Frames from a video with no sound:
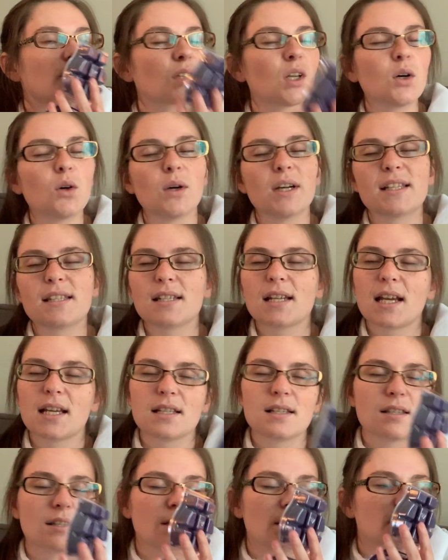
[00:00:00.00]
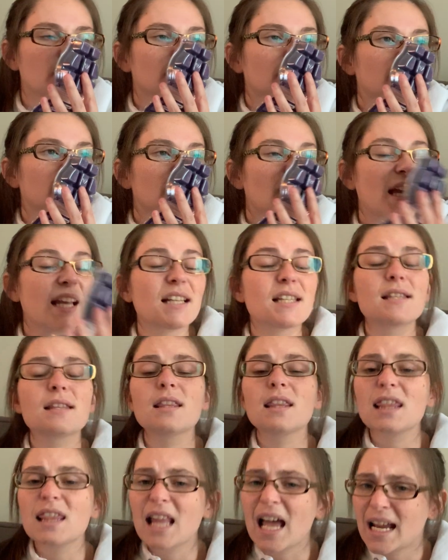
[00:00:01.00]
Oh, it's nice. It's
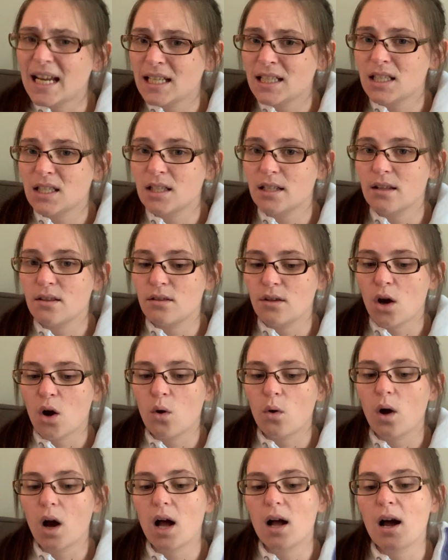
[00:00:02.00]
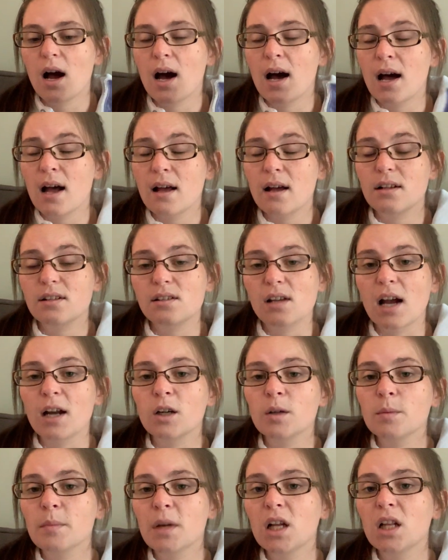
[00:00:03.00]
light though.
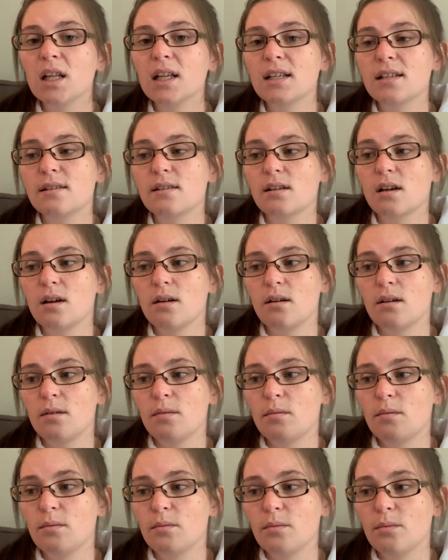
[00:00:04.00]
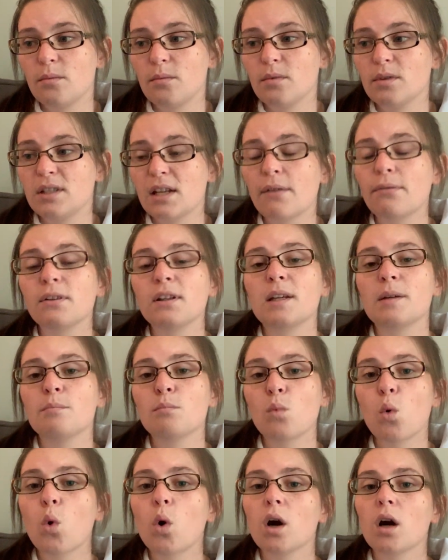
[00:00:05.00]
Cider Mill is definitely
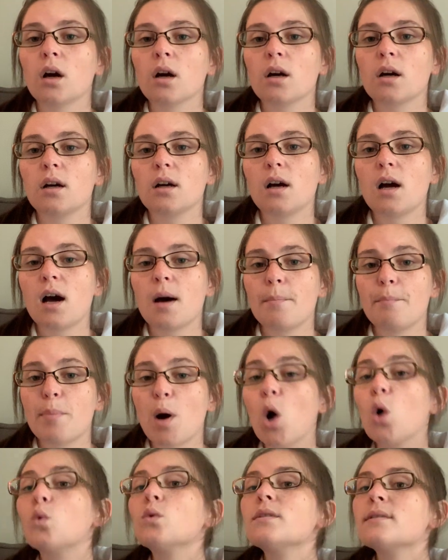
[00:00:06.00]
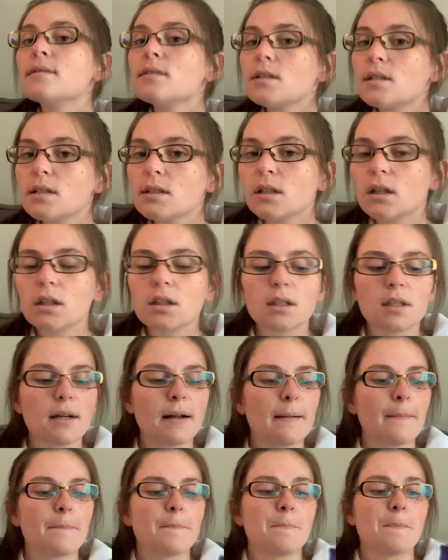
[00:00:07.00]
more potent.
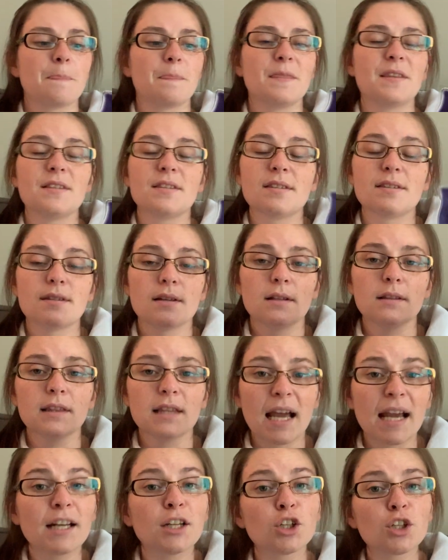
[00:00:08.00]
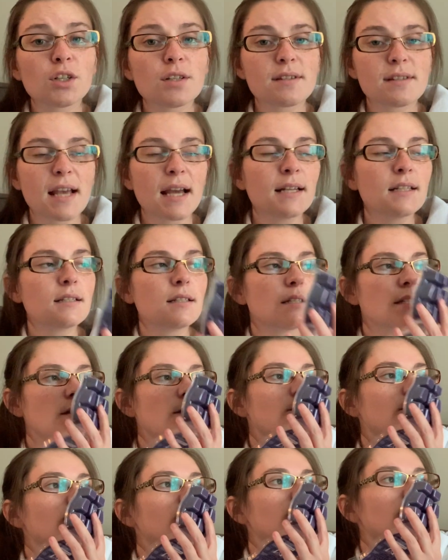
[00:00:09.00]
This is a lighter scent.
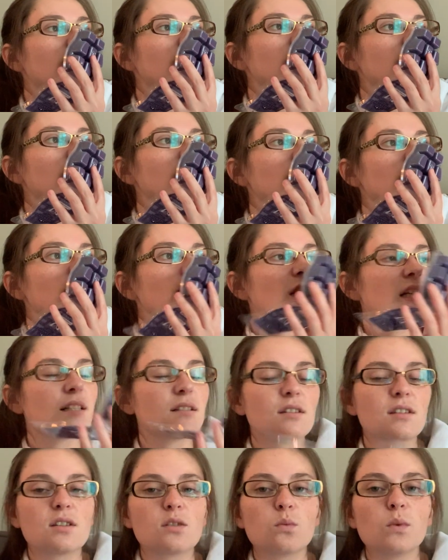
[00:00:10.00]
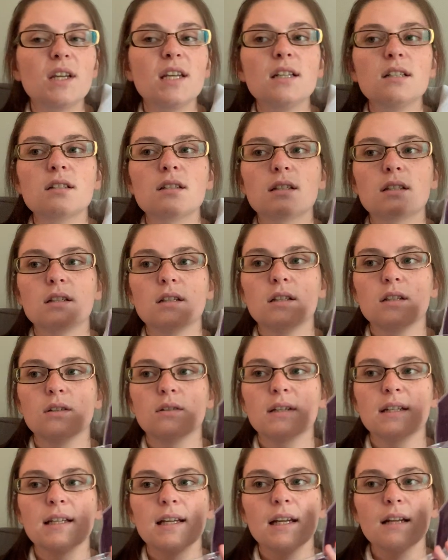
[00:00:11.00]
It's sweet. You
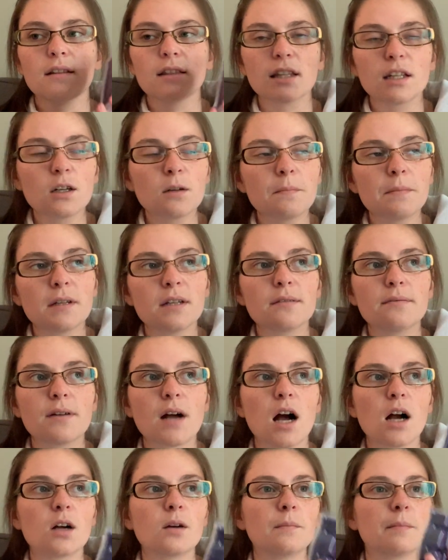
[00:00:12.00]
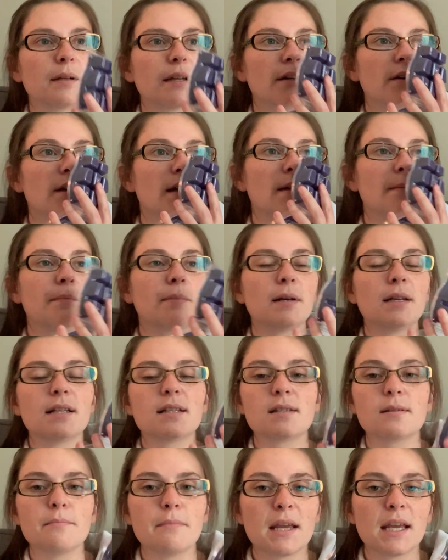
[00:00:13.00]
can get a little bit of huckleberry, but
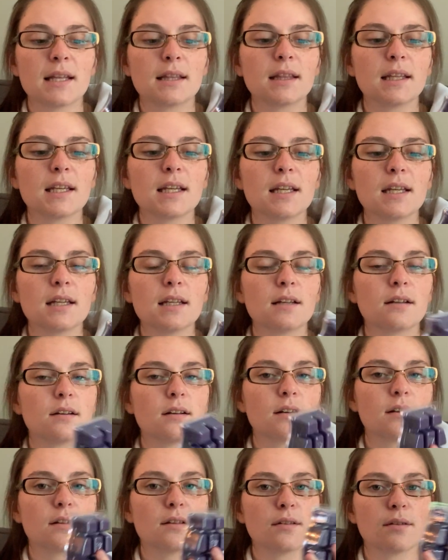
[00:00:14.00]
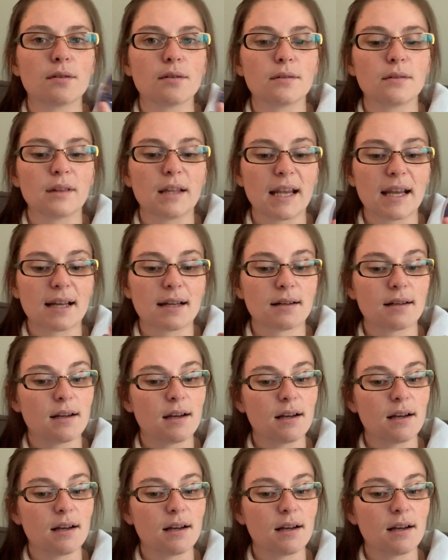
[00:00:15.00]
it's mainly like